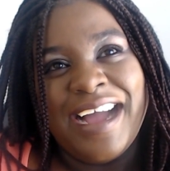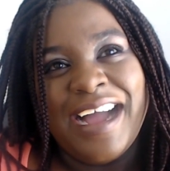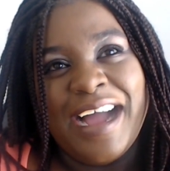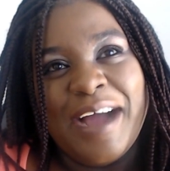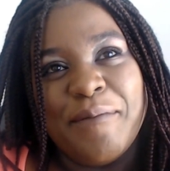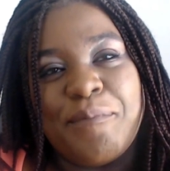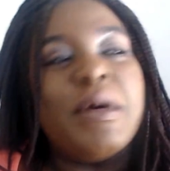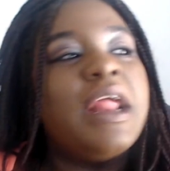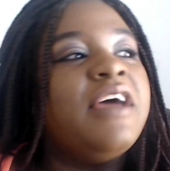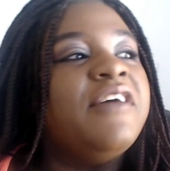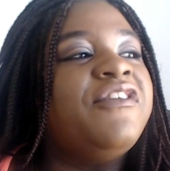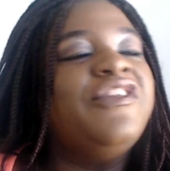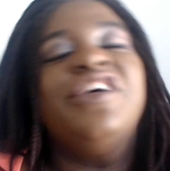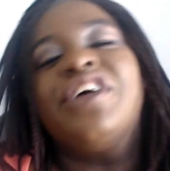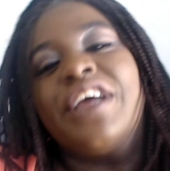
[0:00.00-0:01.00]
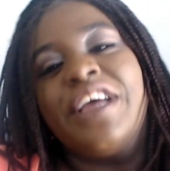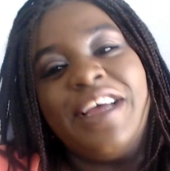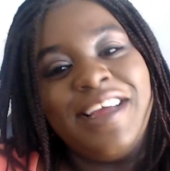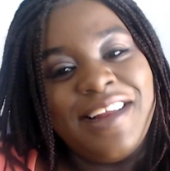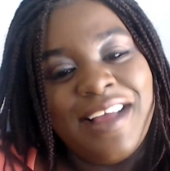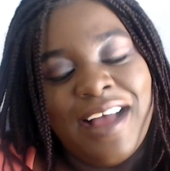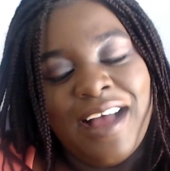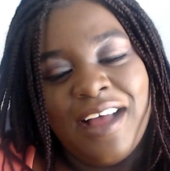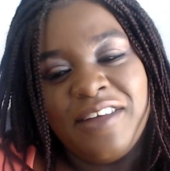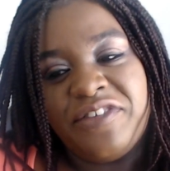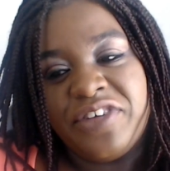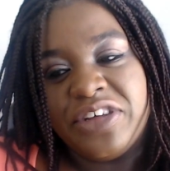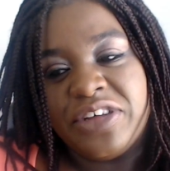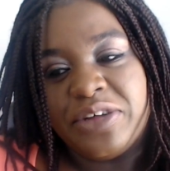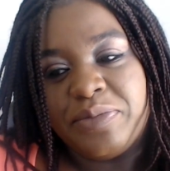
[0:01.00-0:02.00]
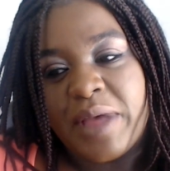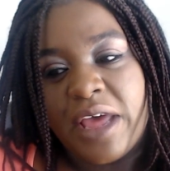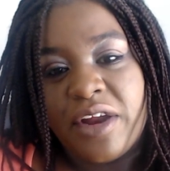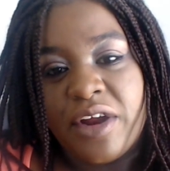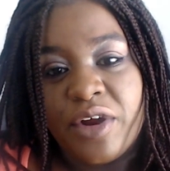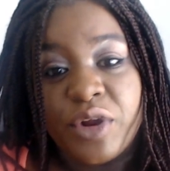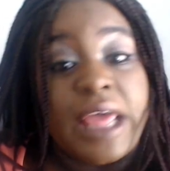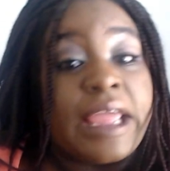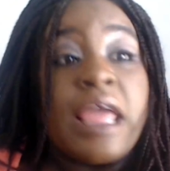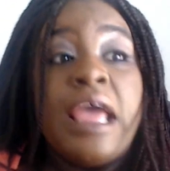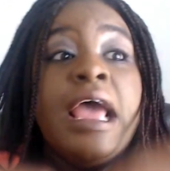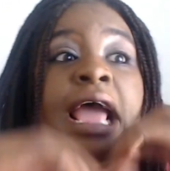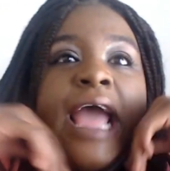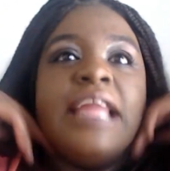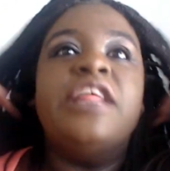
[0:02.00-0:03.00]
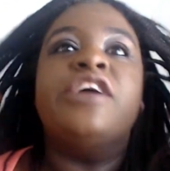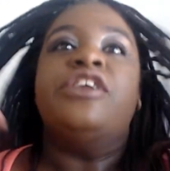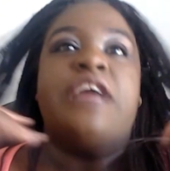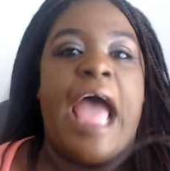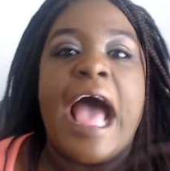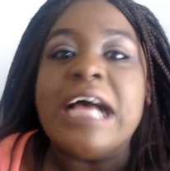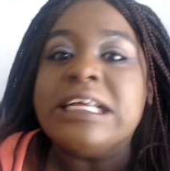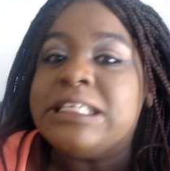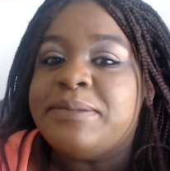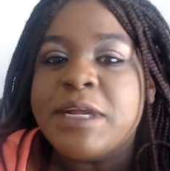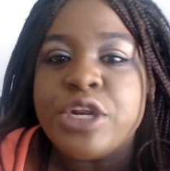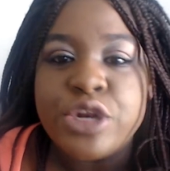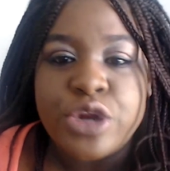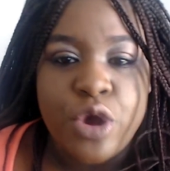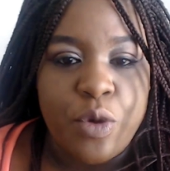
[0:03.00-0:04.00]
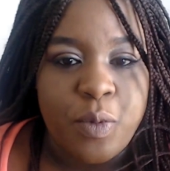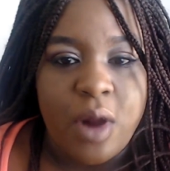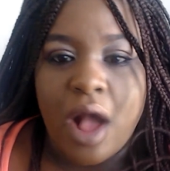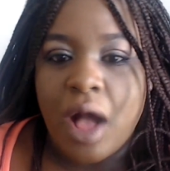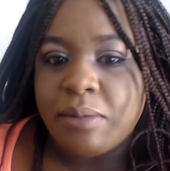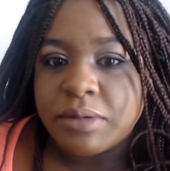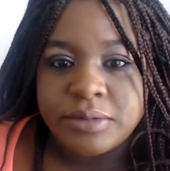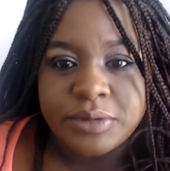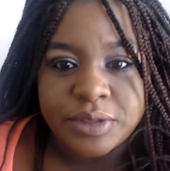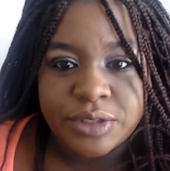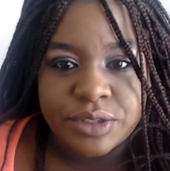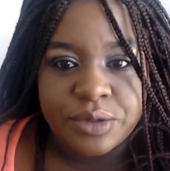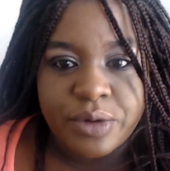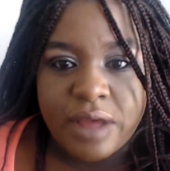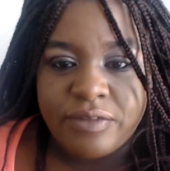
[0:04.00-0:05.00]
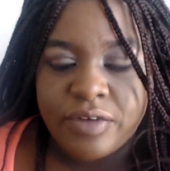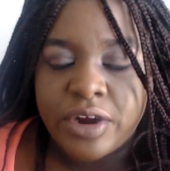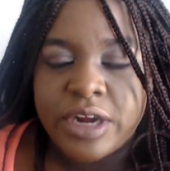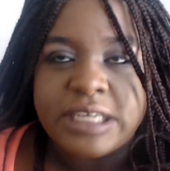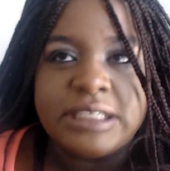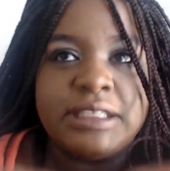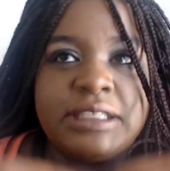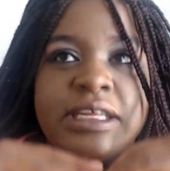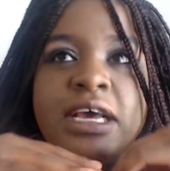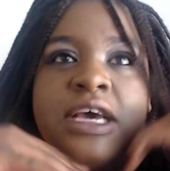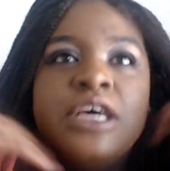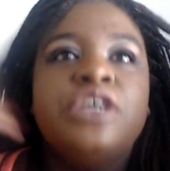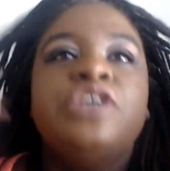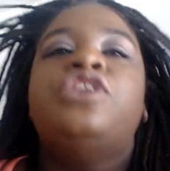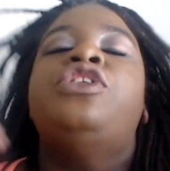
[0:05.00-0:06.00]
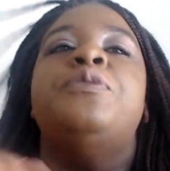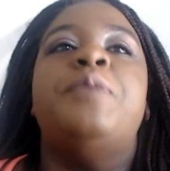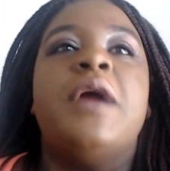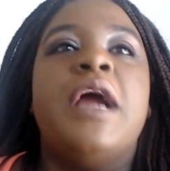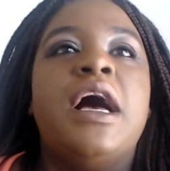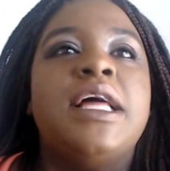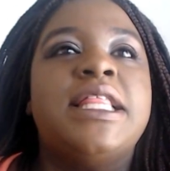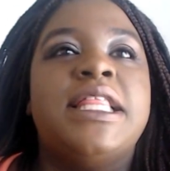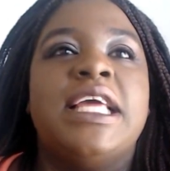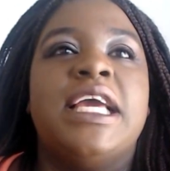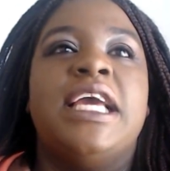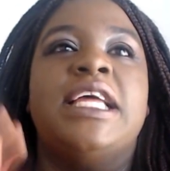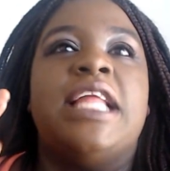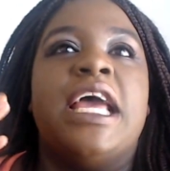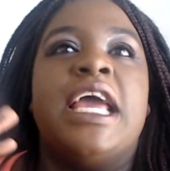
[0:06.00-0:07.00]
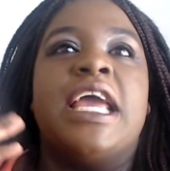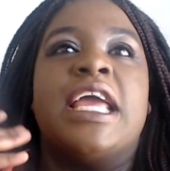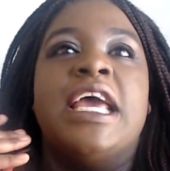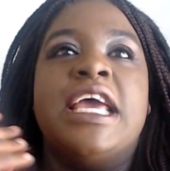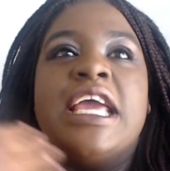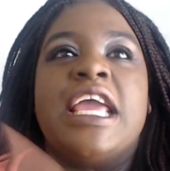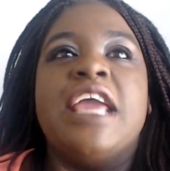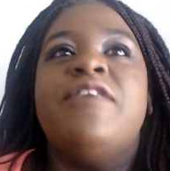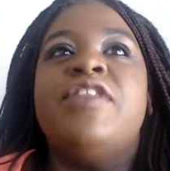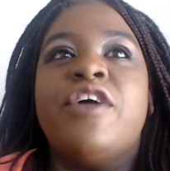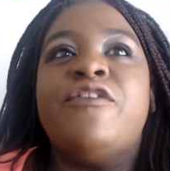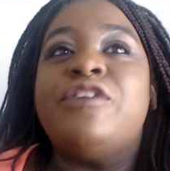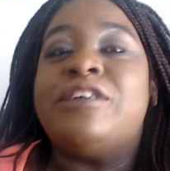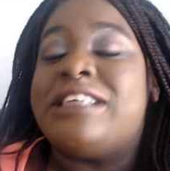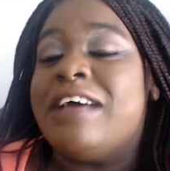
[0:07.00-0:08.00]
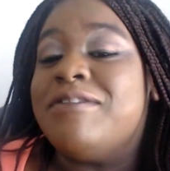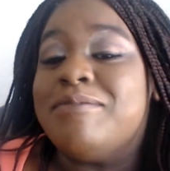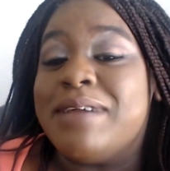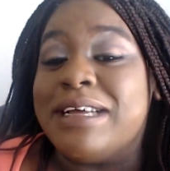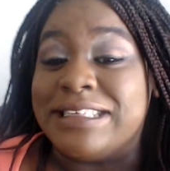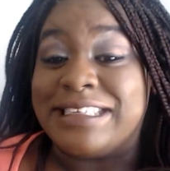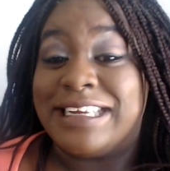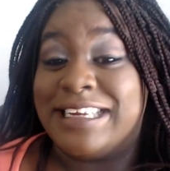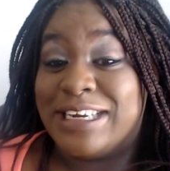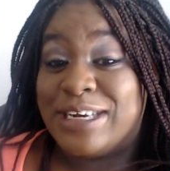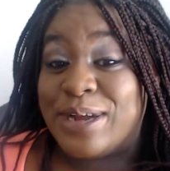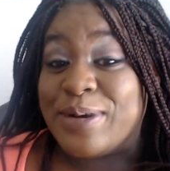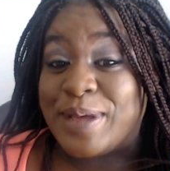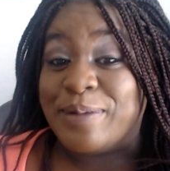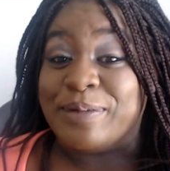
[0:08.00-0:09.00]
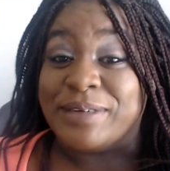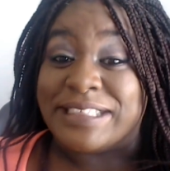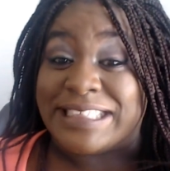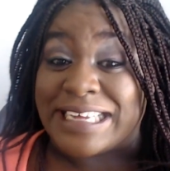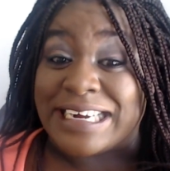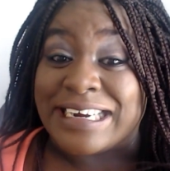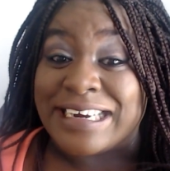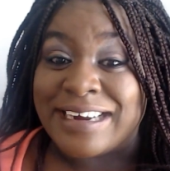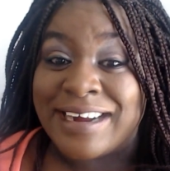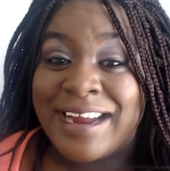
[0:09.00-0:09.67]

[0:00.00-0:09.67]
but I feel good. I feel better. Like, and there has been no problems whatsoever. He's super healthy. Like, even though for 7 months I didn't know he was there,